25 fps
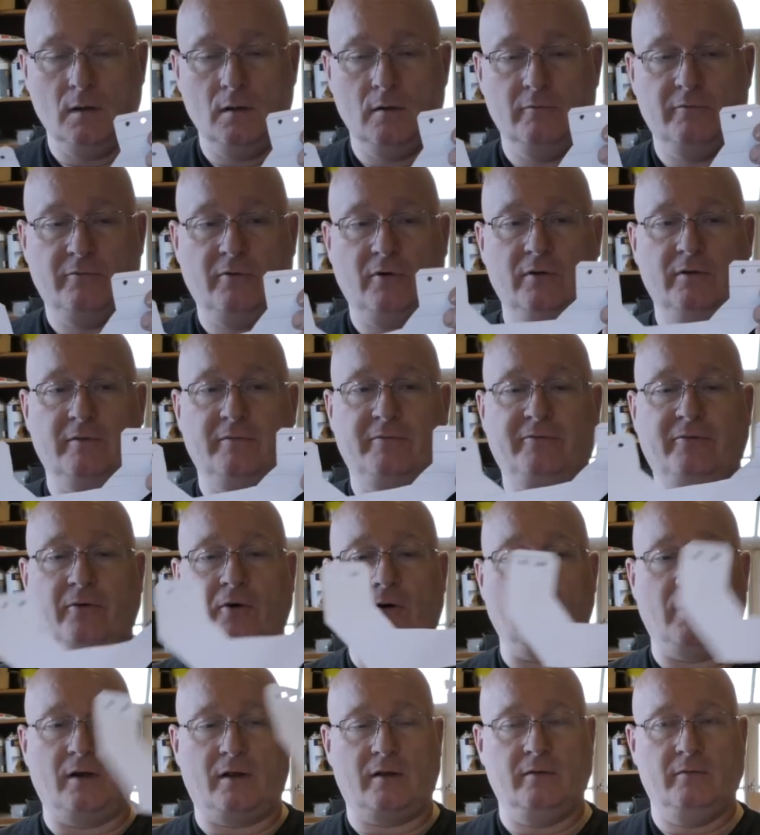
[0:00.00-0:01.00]
For the
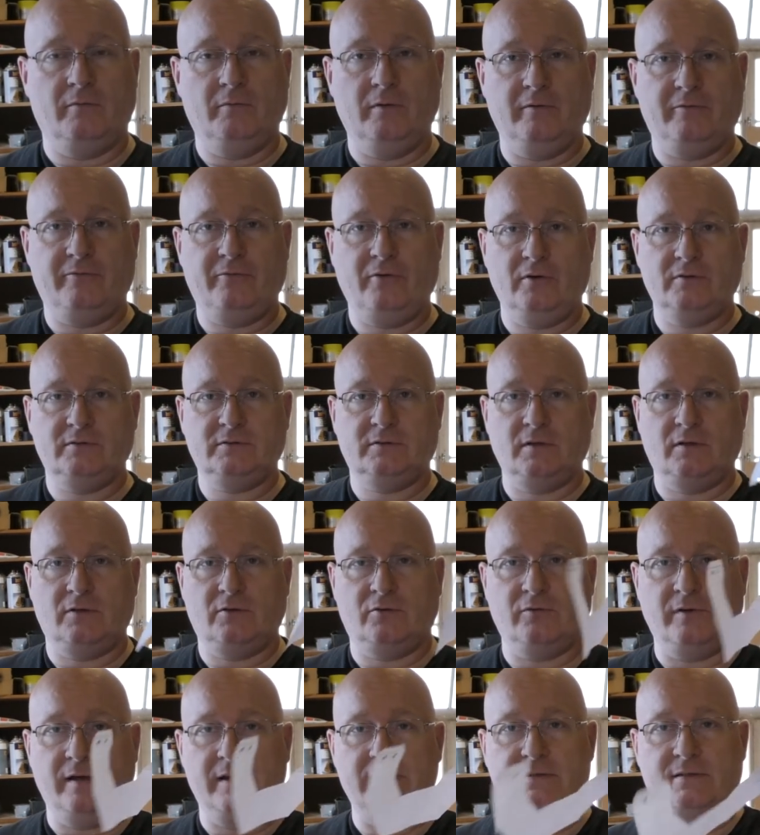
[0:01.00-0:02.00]
fork, we're first
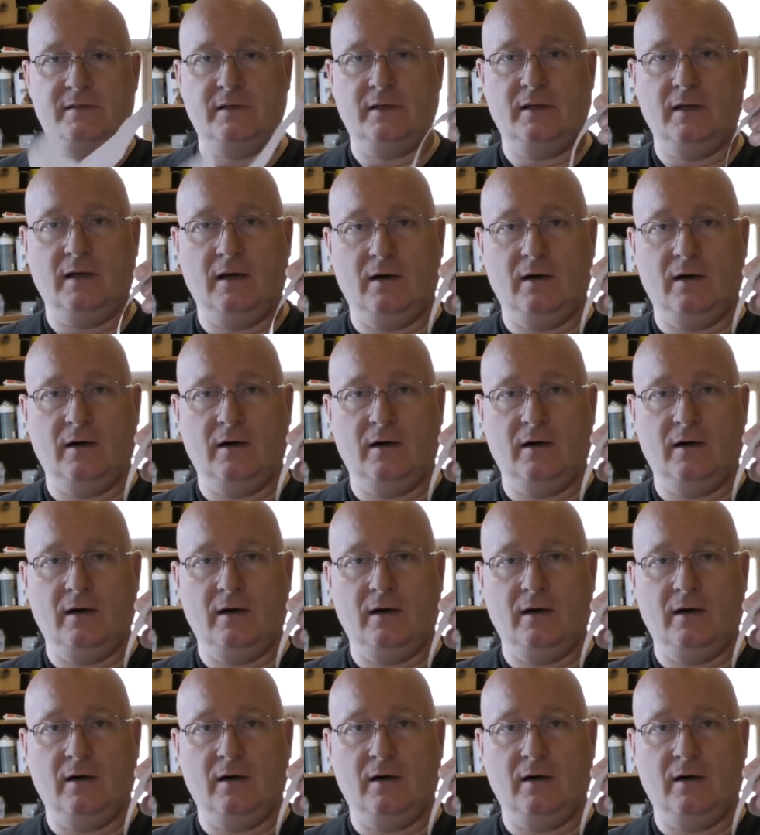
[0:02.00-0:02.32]
tracing